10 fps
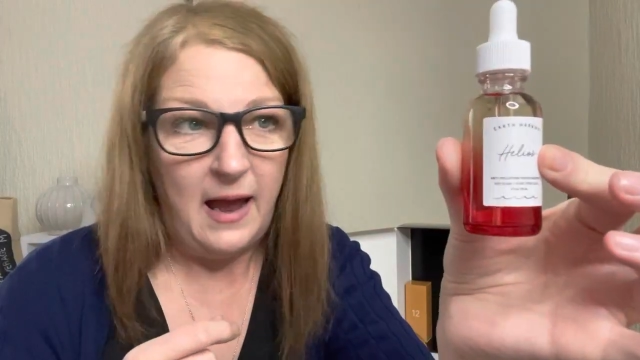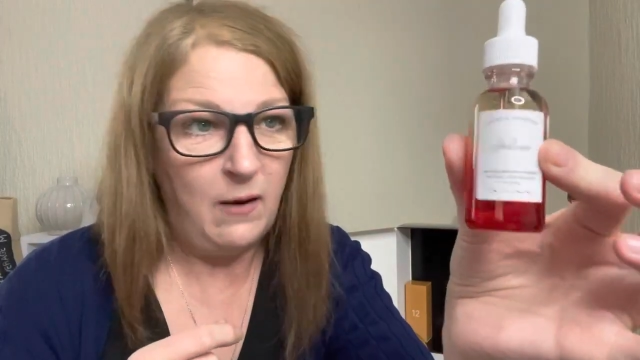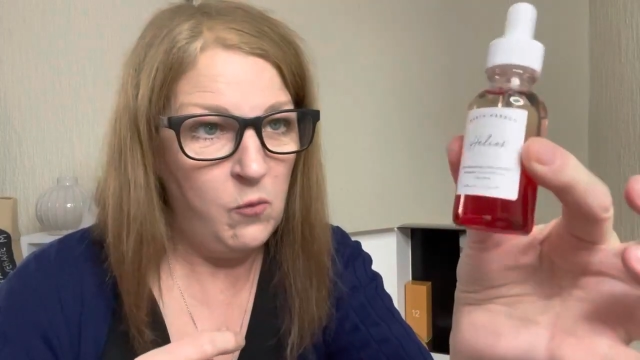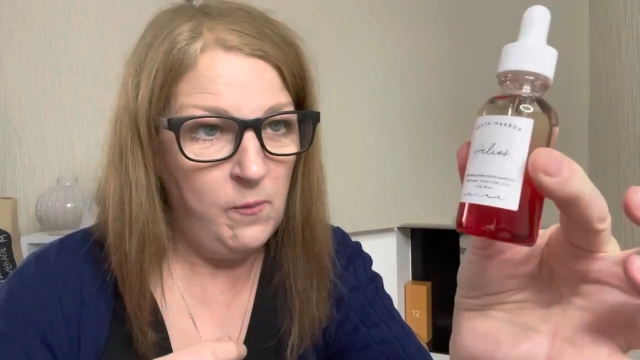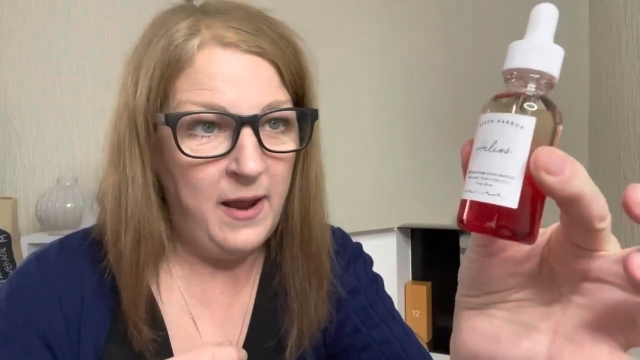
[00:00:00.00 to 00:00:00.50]

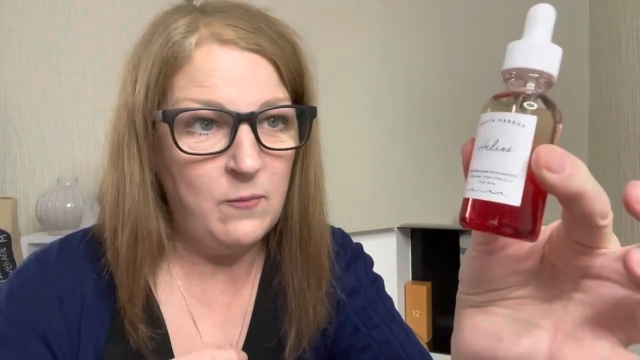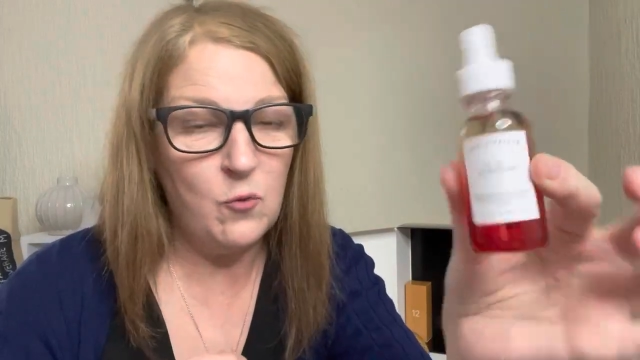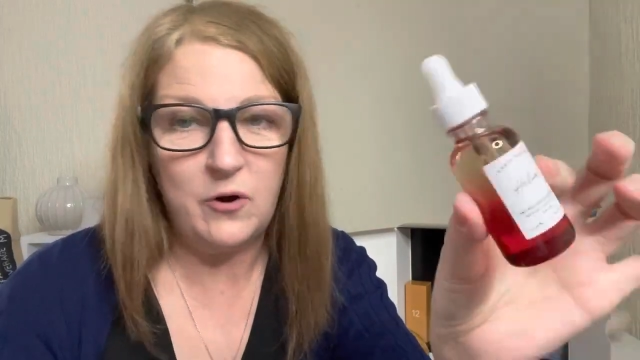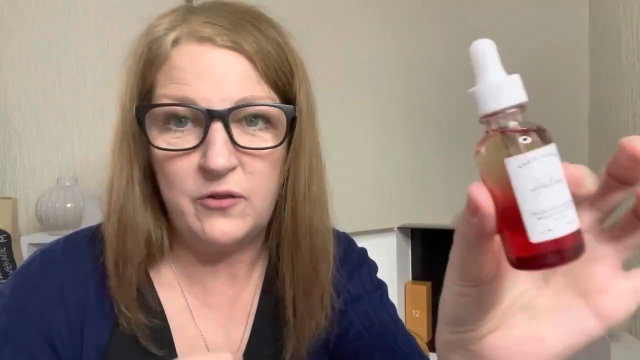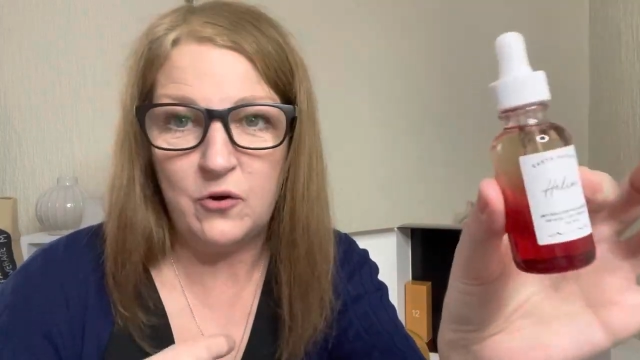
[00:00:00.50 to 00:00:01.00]
I wouldn't mind
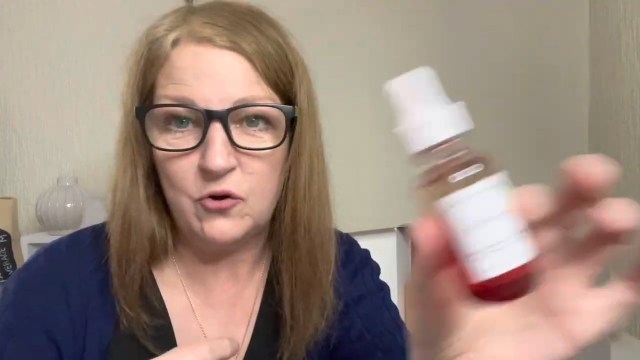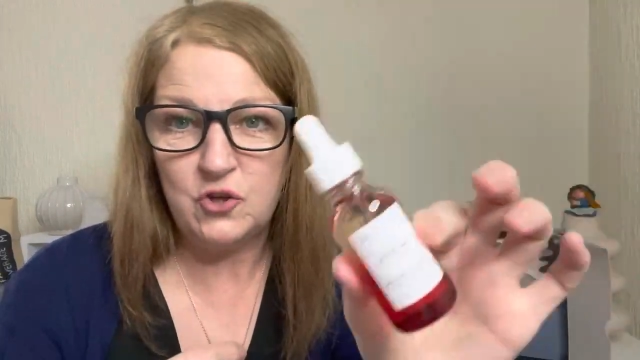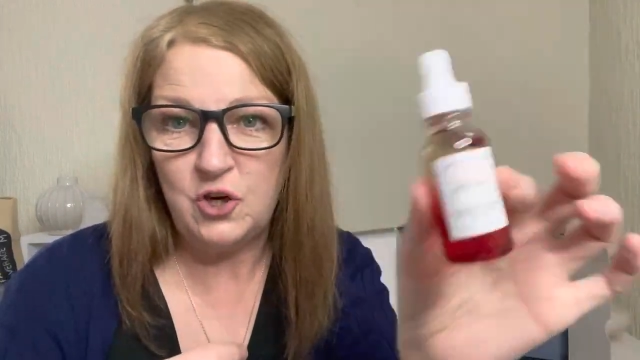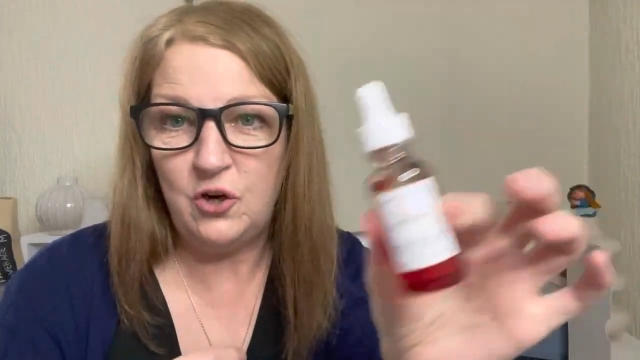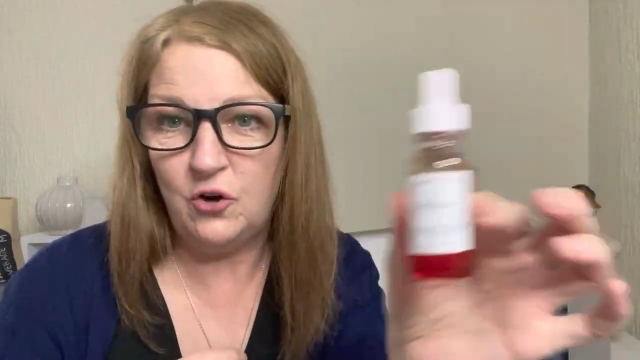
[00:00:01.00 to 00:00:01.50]
one of
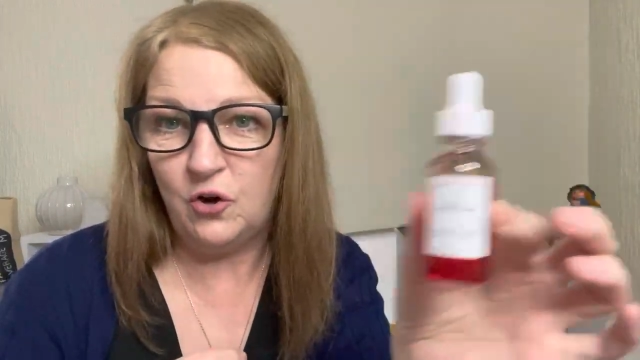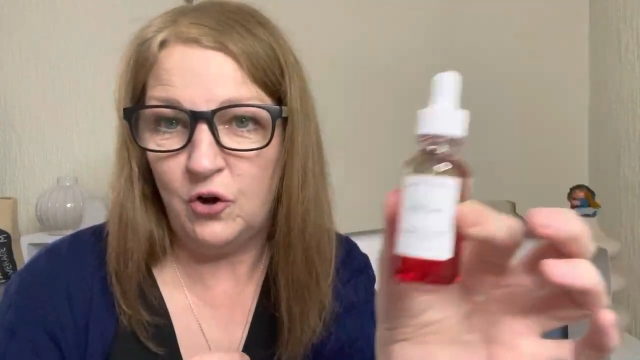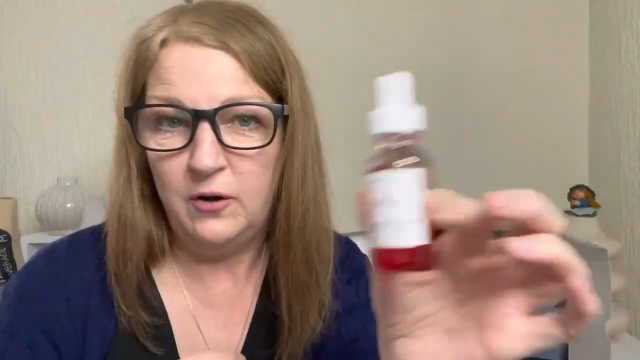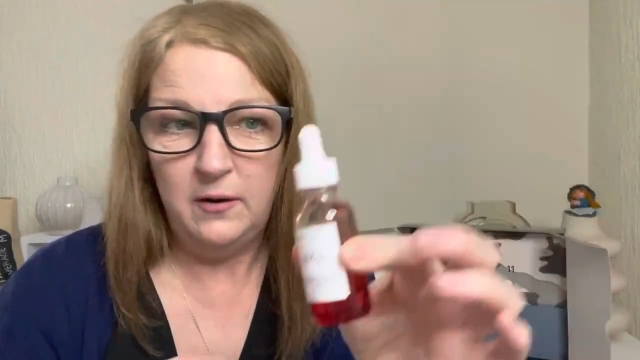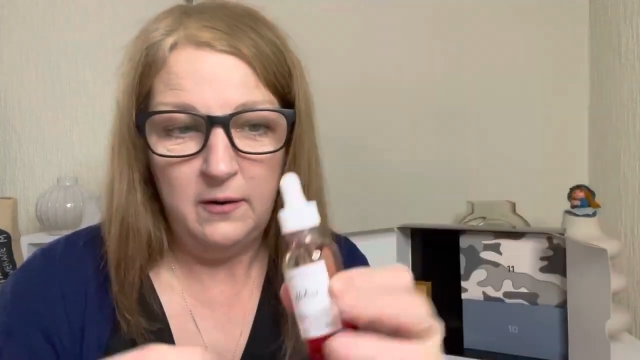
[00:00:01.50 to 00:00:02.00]
those, you
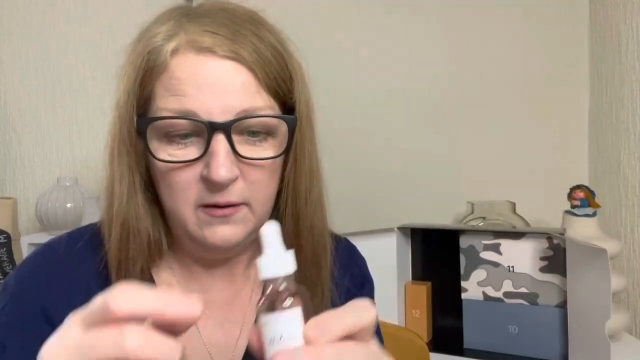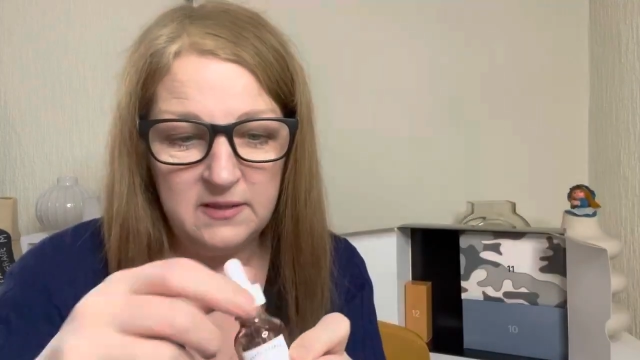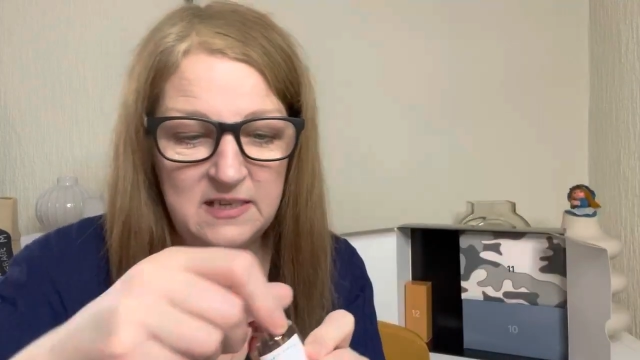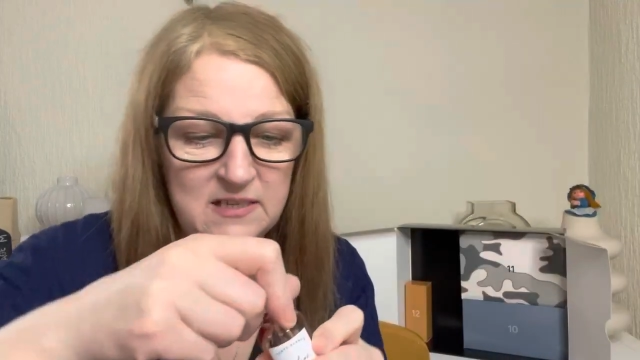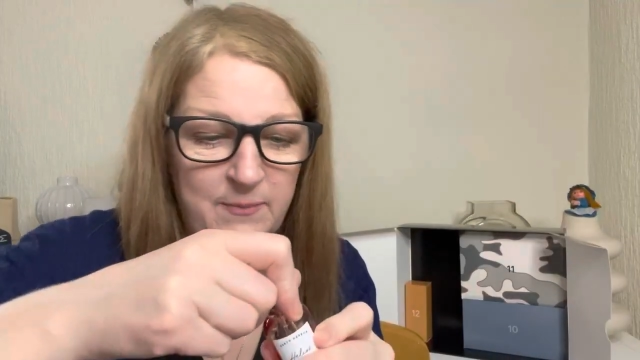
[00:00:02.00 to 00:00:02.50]
know.
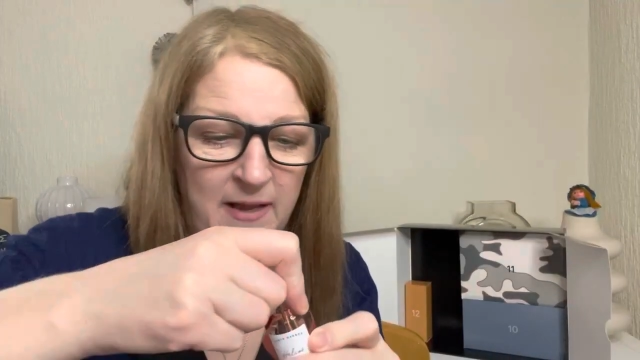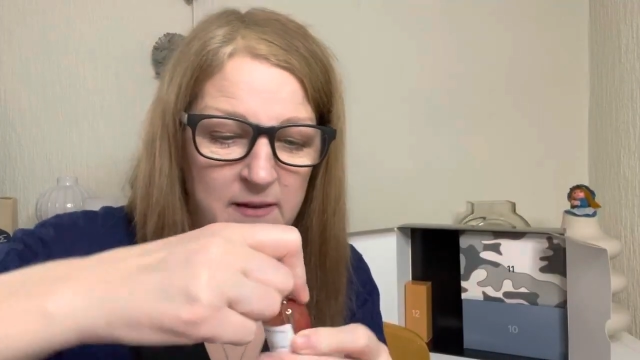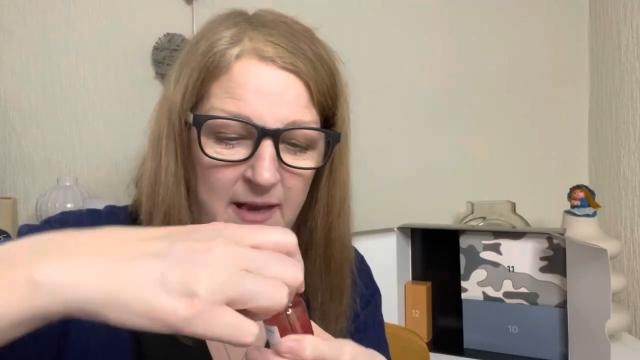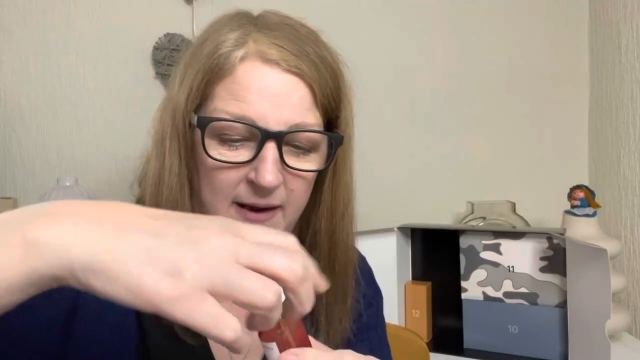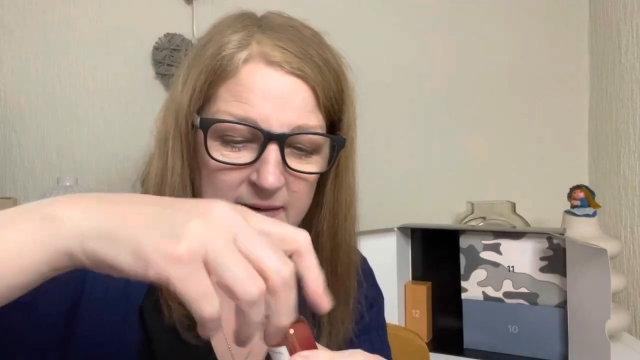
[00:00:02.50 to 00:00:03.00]
Does it smell
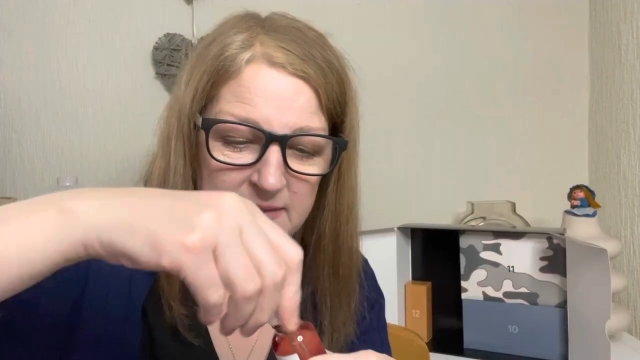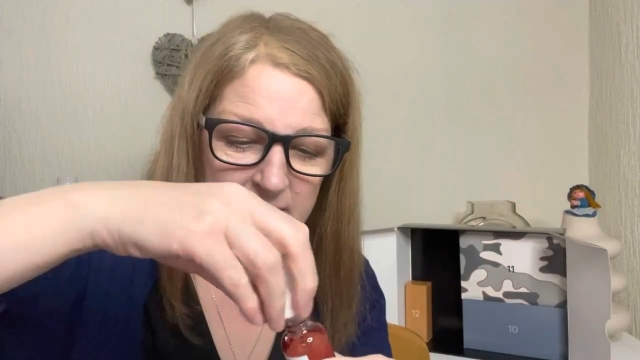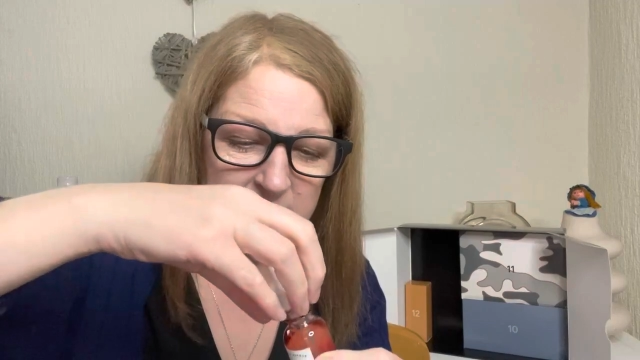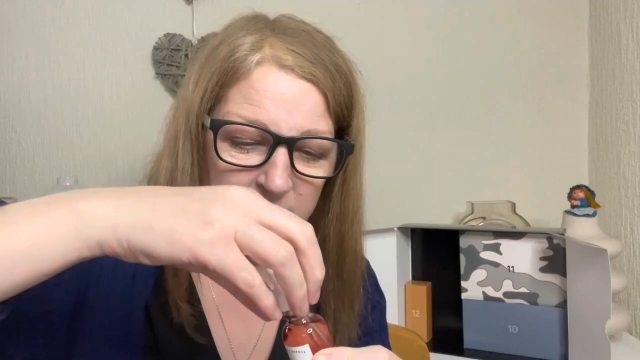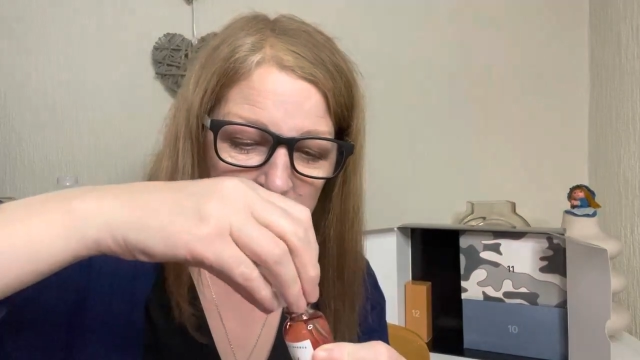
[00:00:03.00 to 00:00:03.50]
nice?
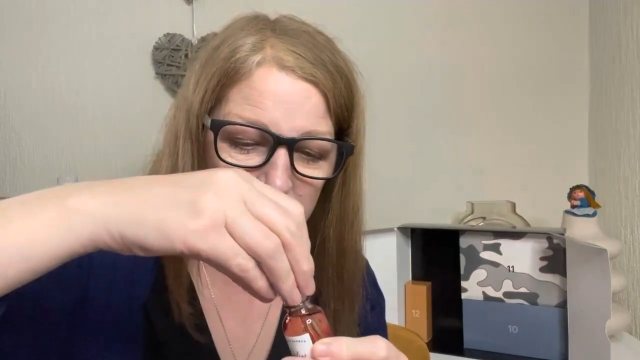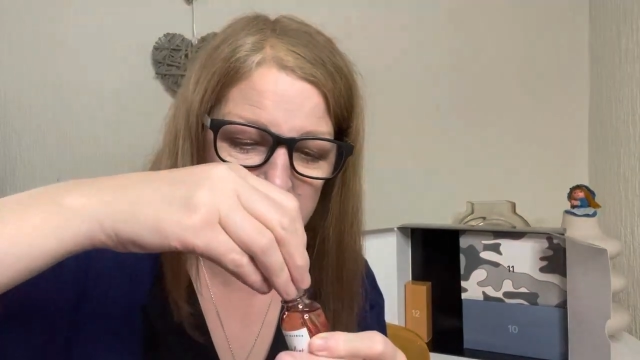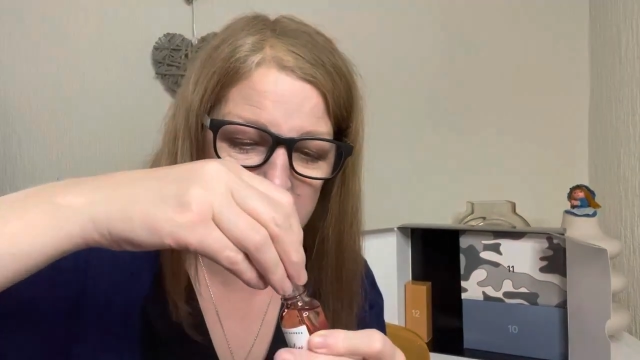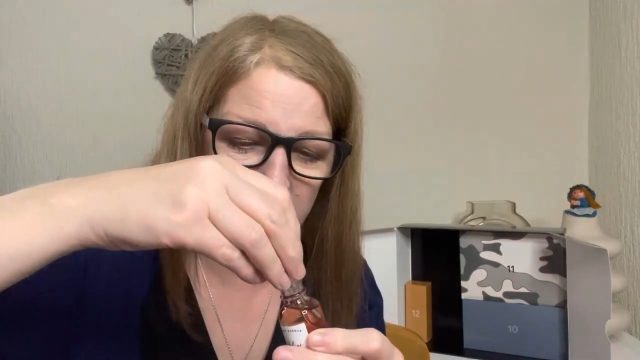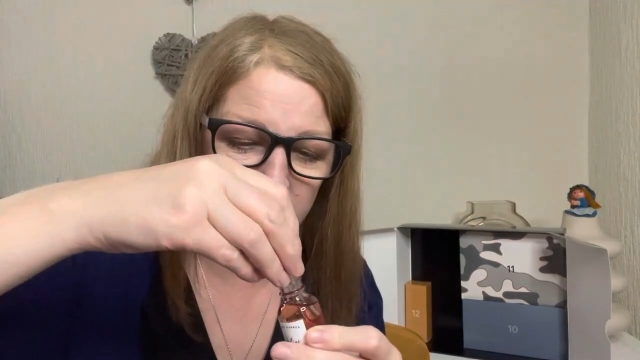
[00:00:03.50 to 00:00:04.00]
Let's have a little
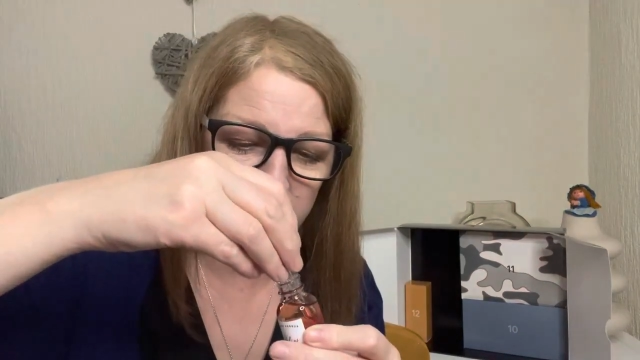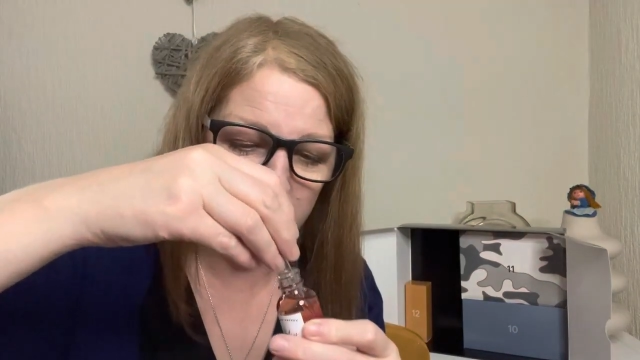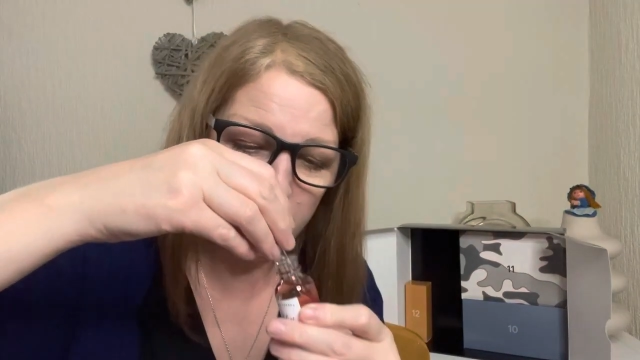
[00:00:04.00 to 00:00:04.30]
sniff.